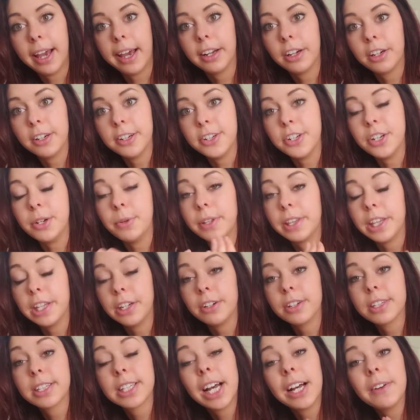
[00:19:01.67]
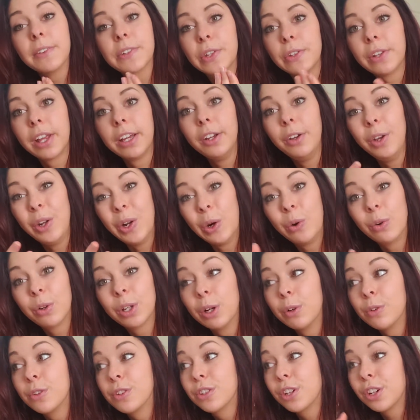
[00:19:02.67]
energy within yourself so that you don't
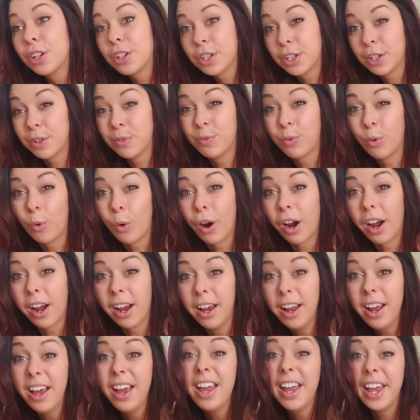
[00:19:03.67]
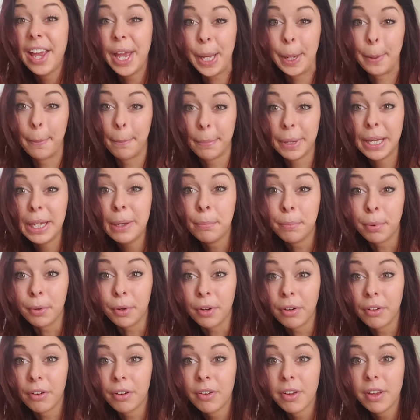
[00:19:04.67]
go searching for it in
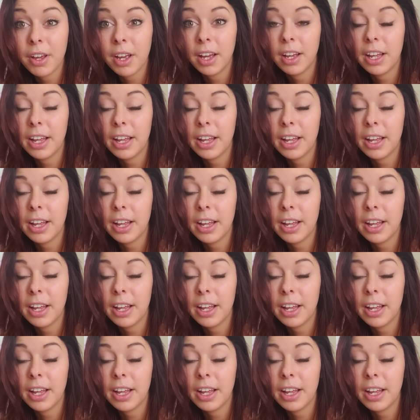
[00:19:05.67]
people,